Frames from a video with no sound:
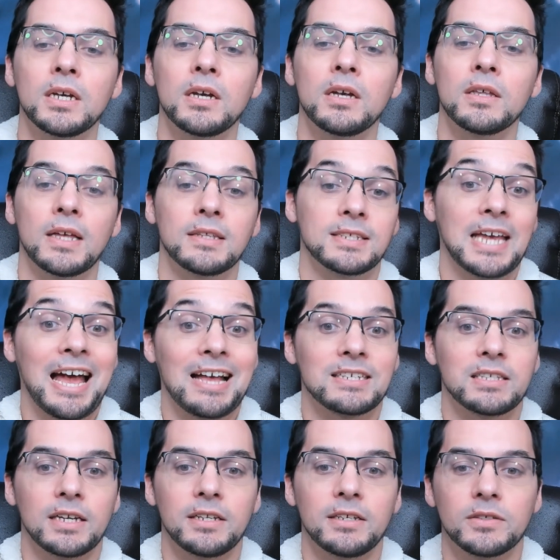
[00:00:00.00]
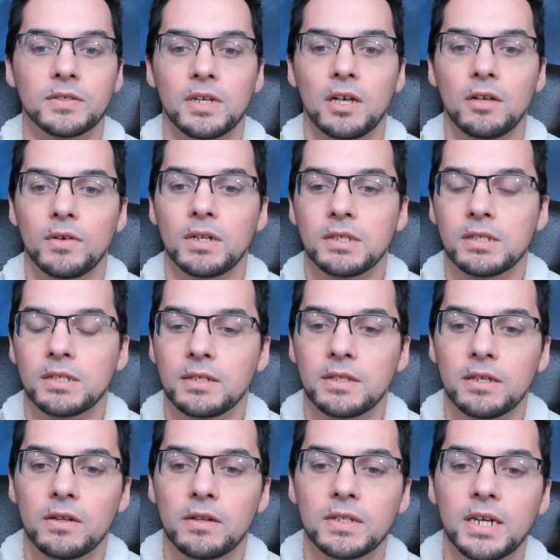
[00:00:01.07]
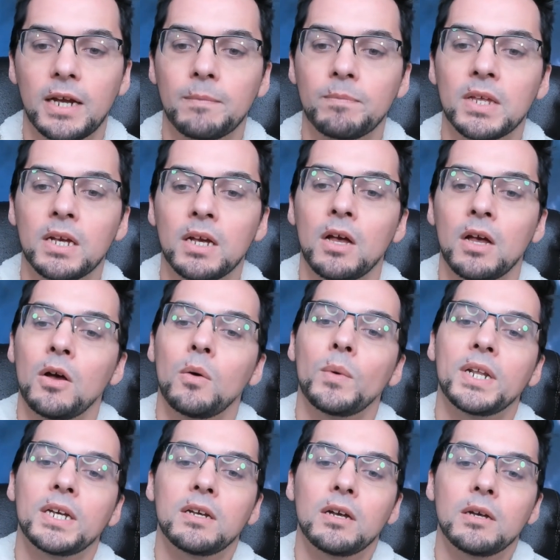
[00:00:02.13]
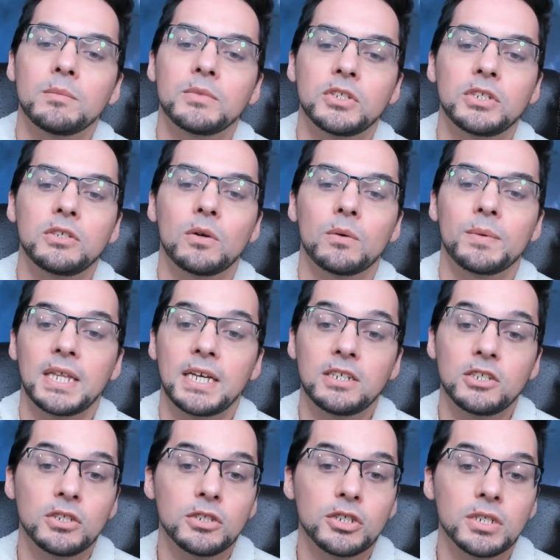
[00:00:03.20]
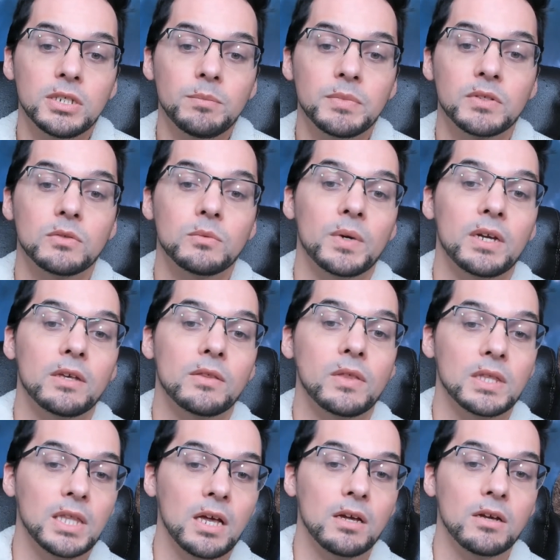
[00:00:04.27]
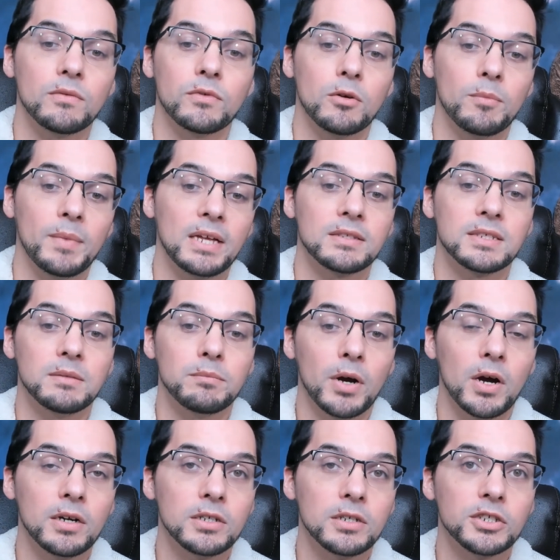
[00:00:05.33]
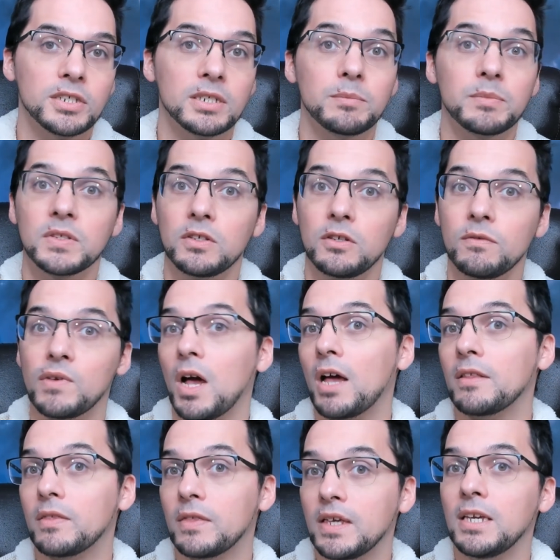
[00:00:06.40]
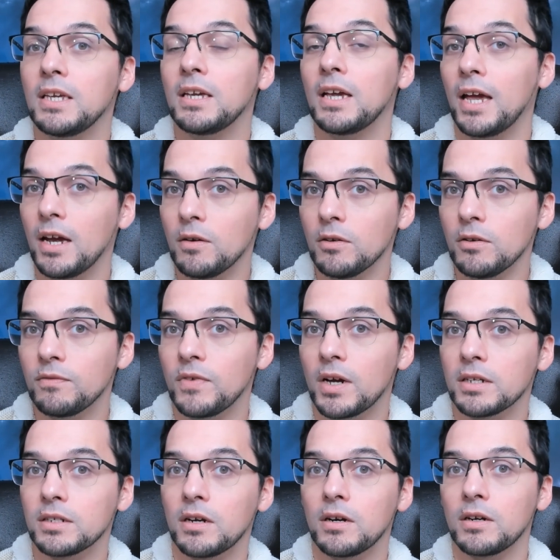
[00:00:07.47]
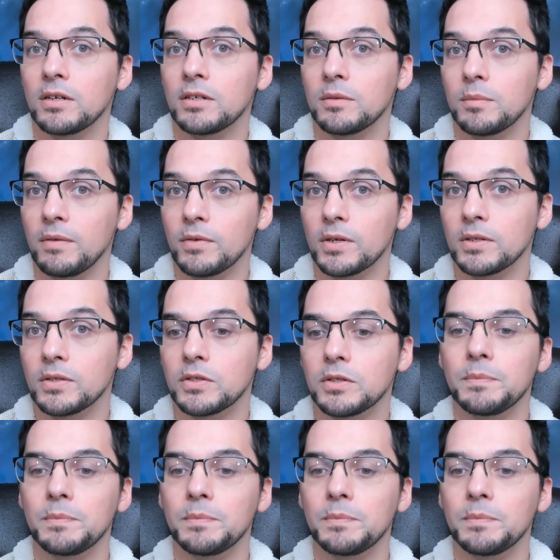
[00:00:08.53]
That's gaslighting yourself, honestly, at the end of the day. When it comes to your relationships with love, romance, and partnerships, you've got the Hierophant card reversed.